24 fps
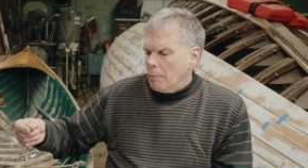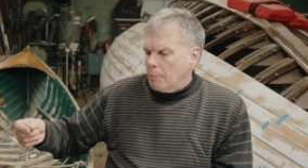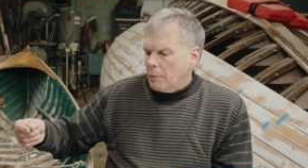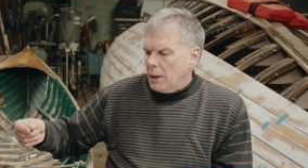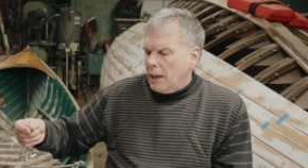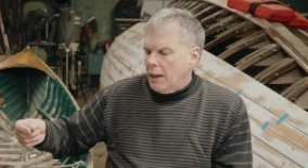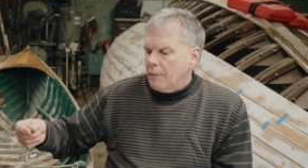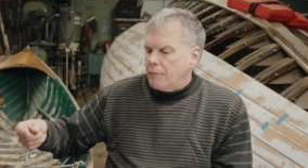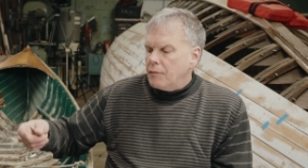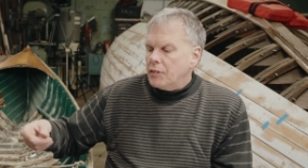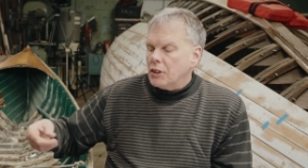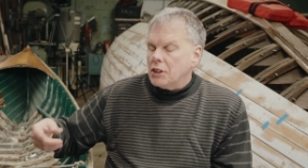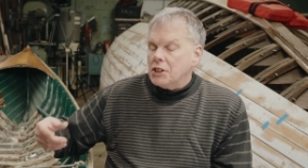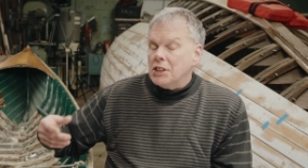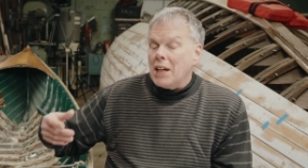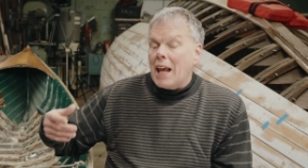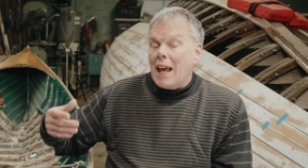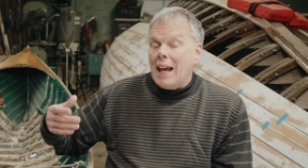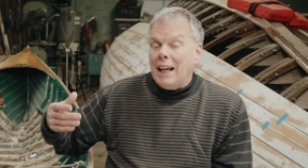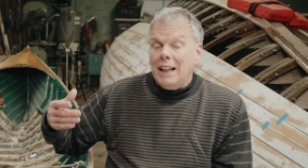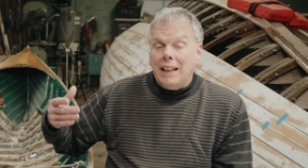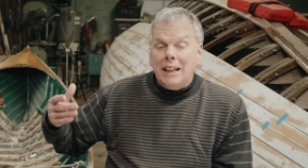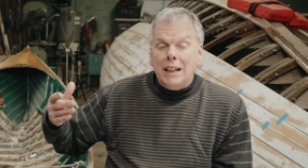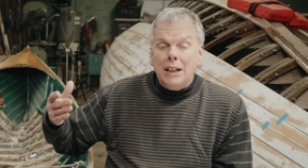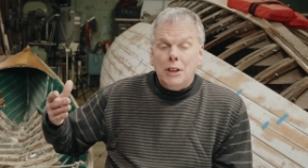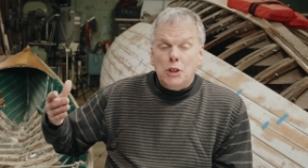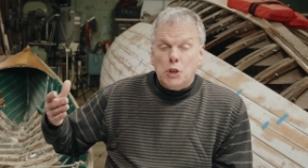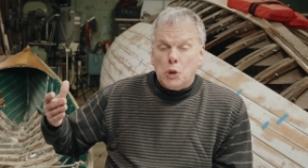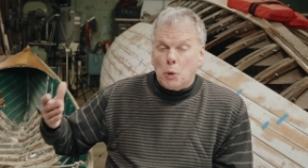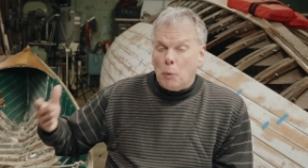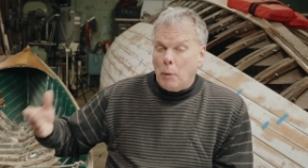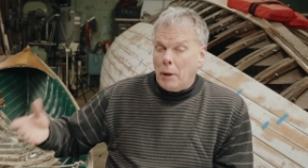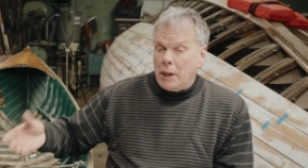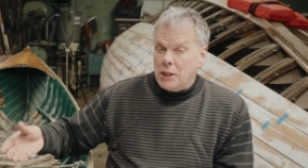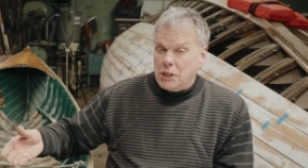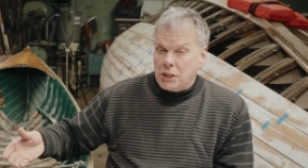If there's any
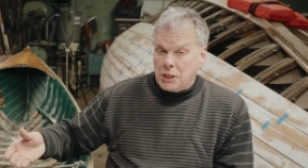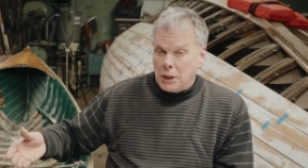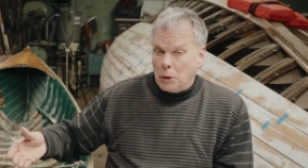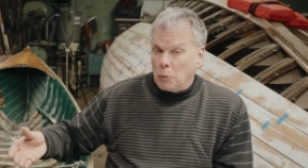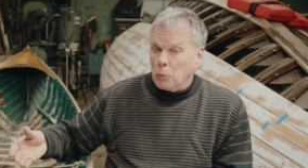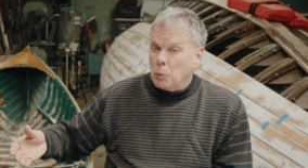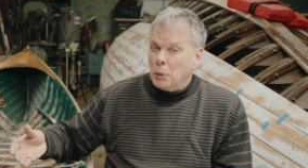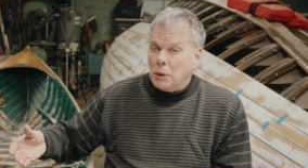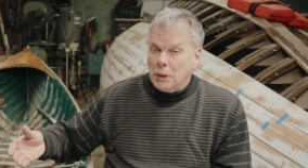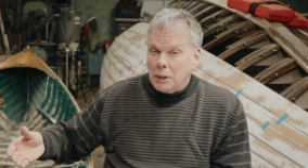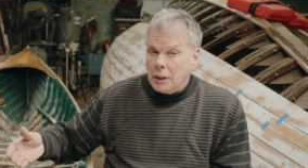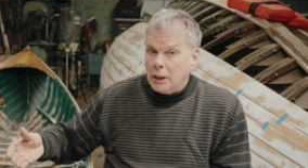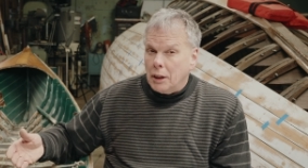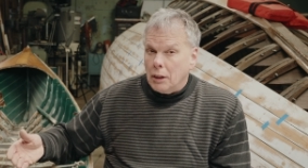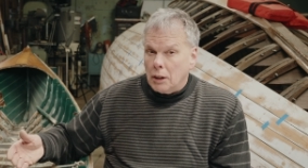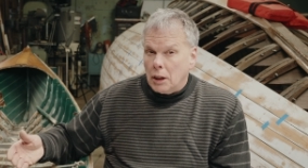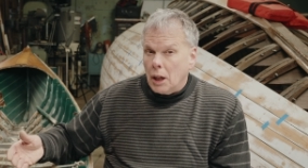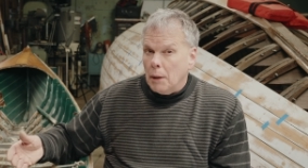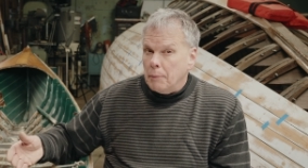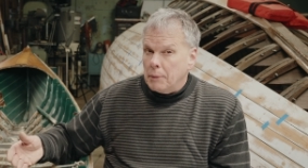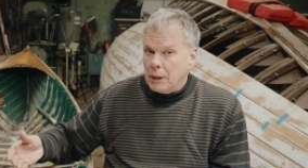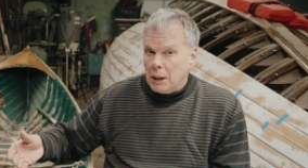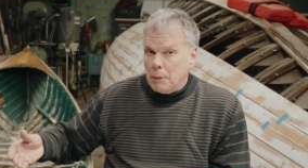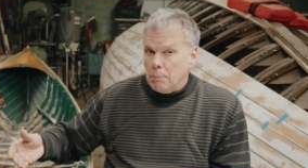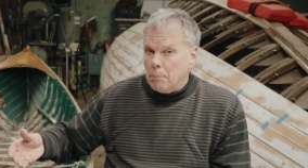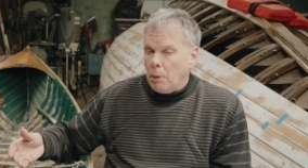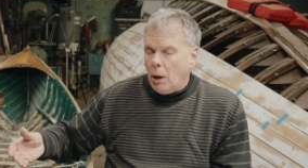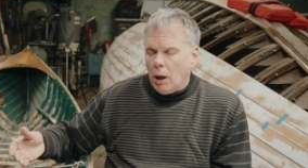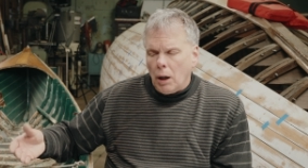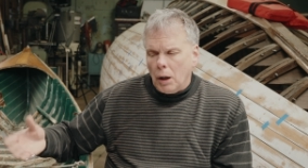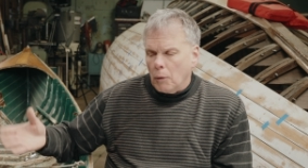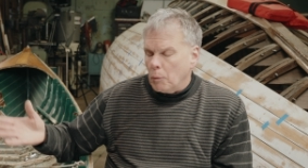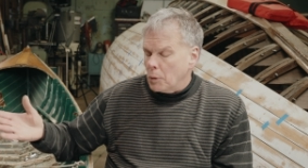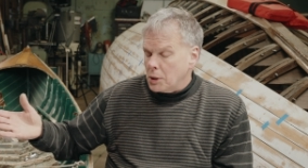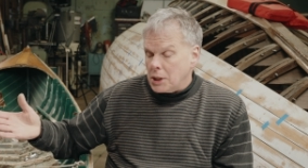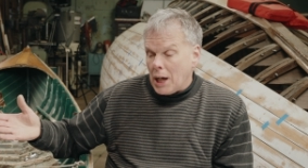joints that really are coming
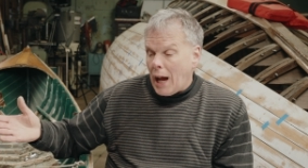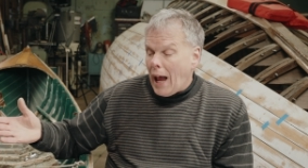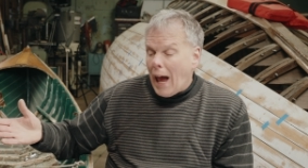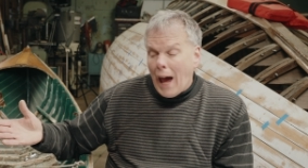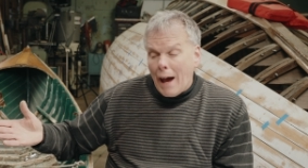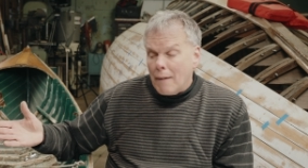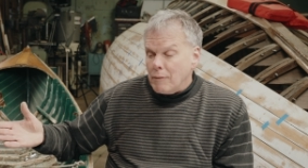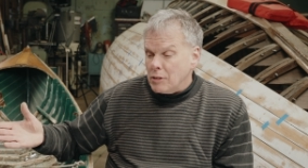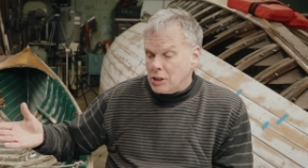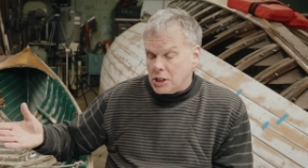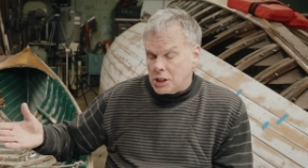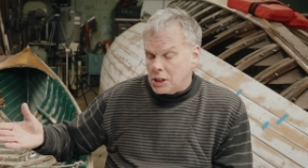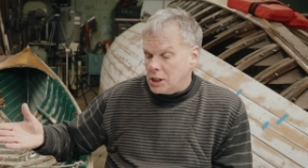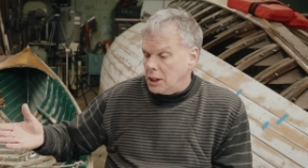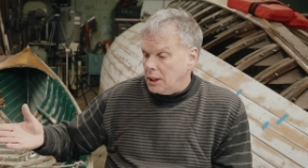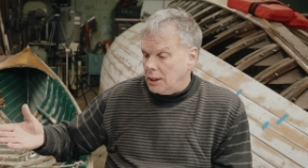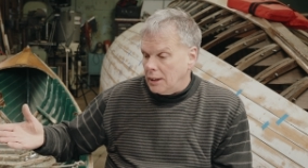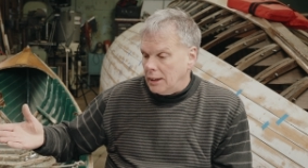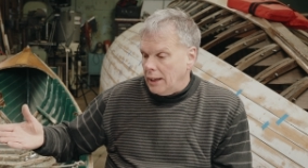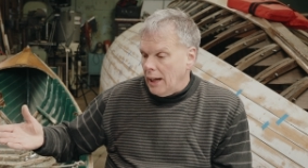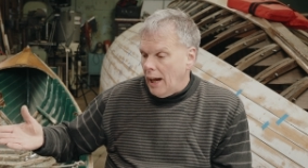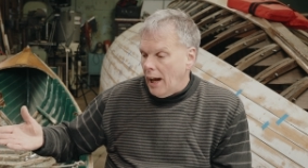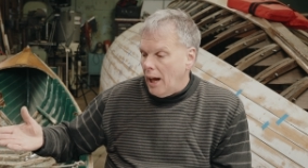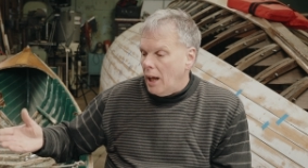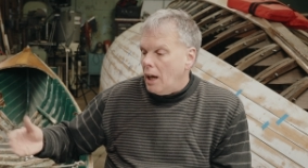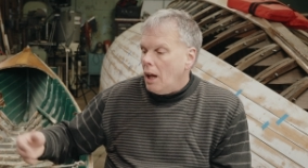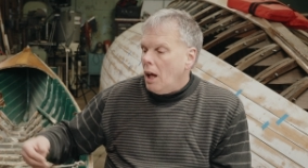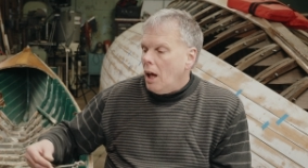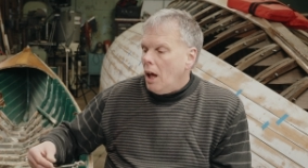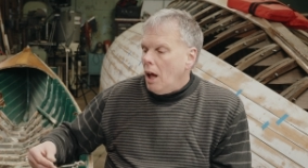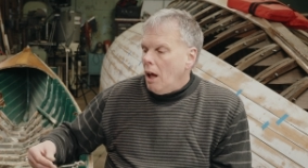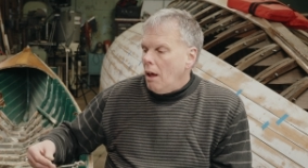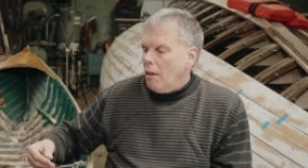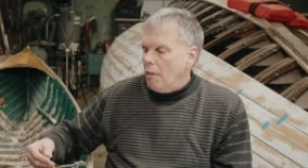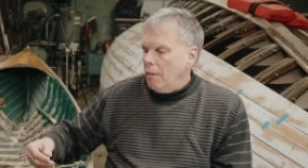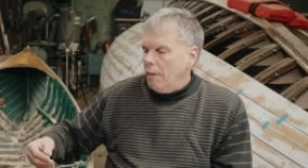apart, which I haven't seen yet,
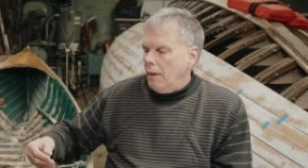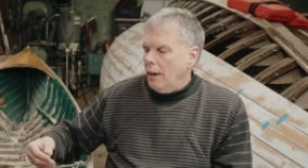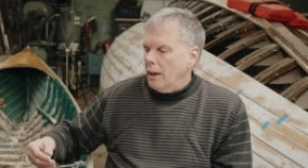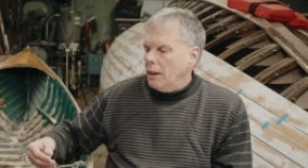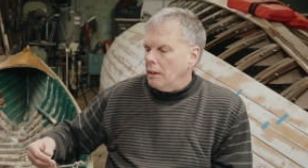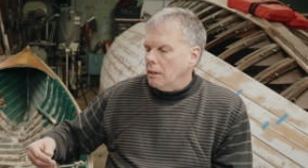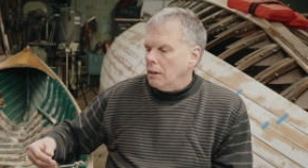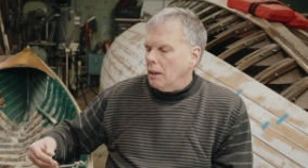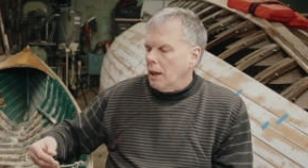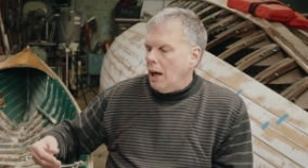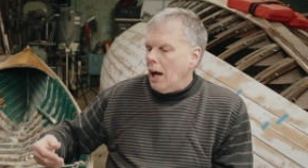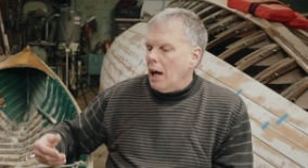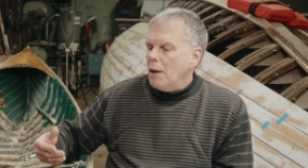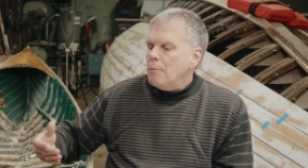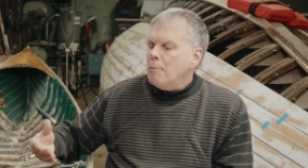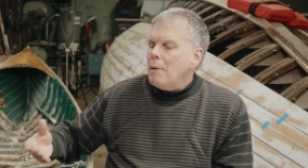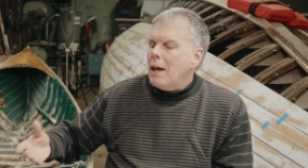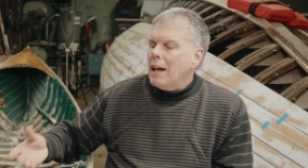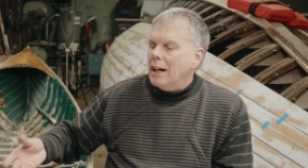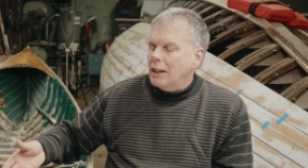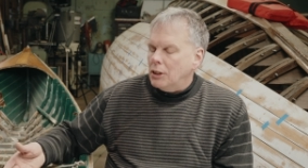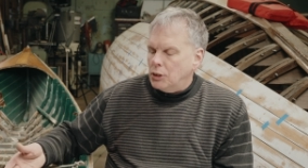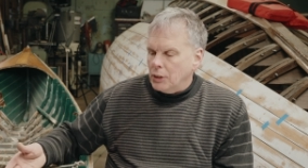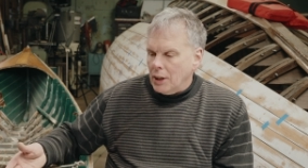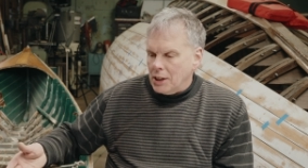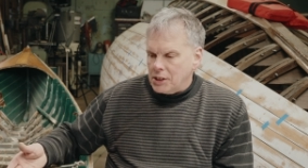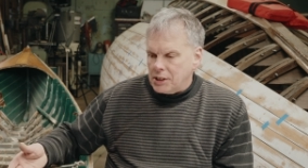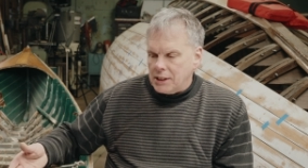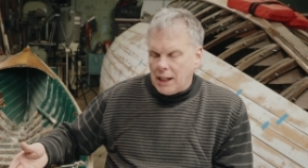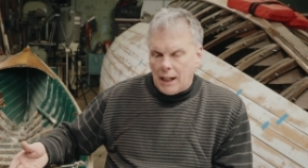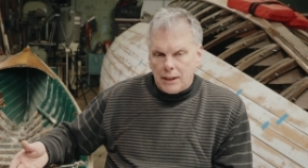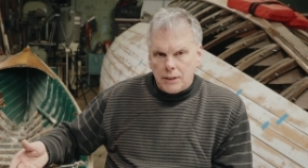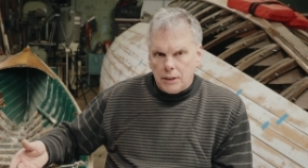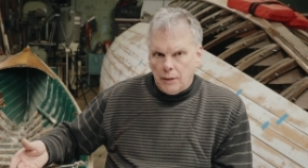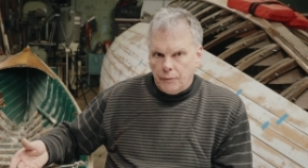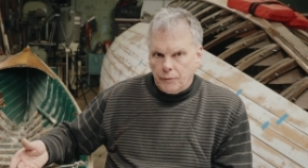then I may address
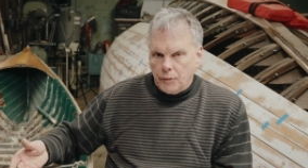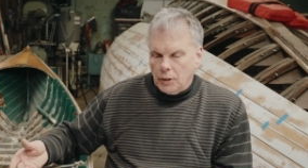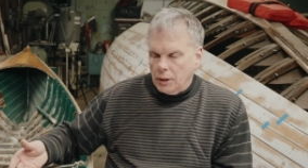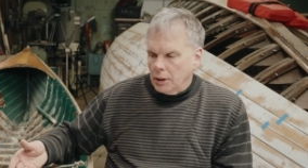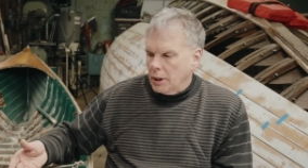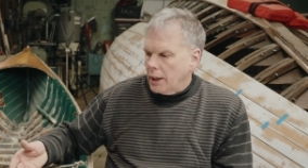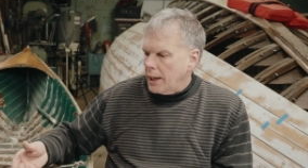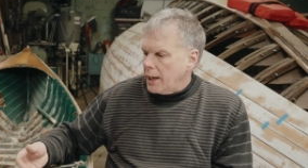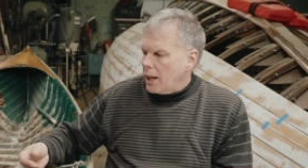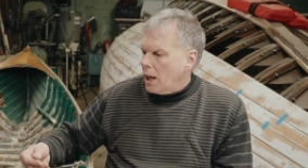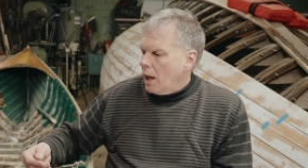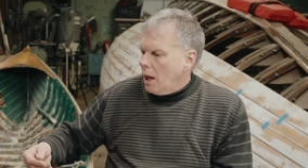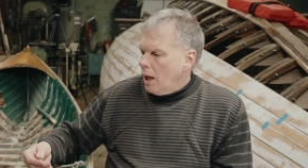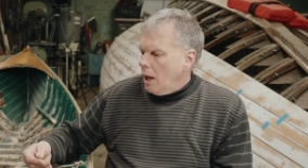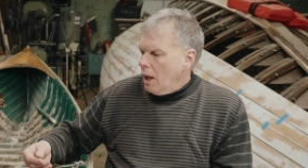that differently.